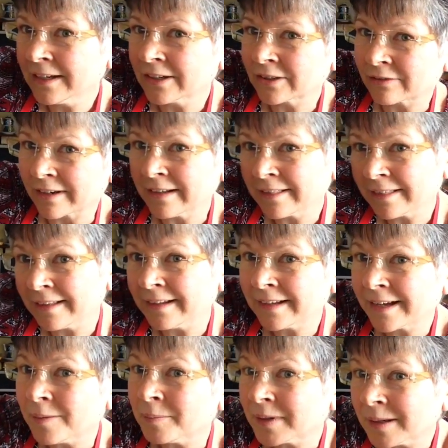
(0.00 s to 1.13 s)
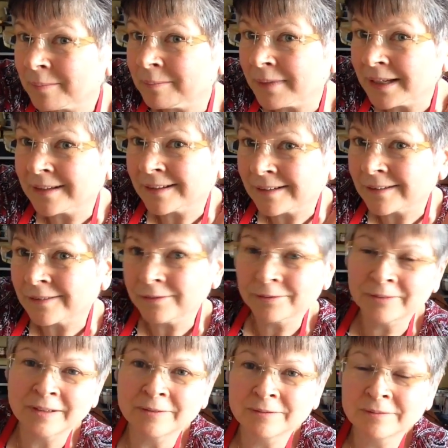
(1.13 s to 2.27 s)
gray thing coming up, making a little
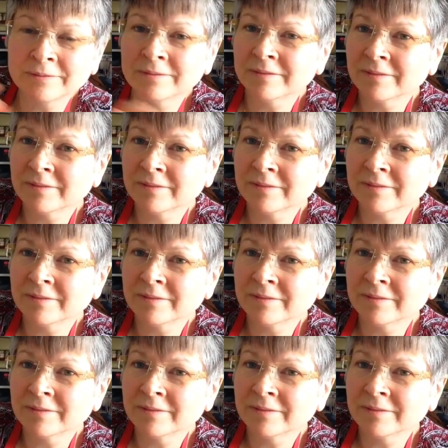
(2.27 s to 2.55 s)
fun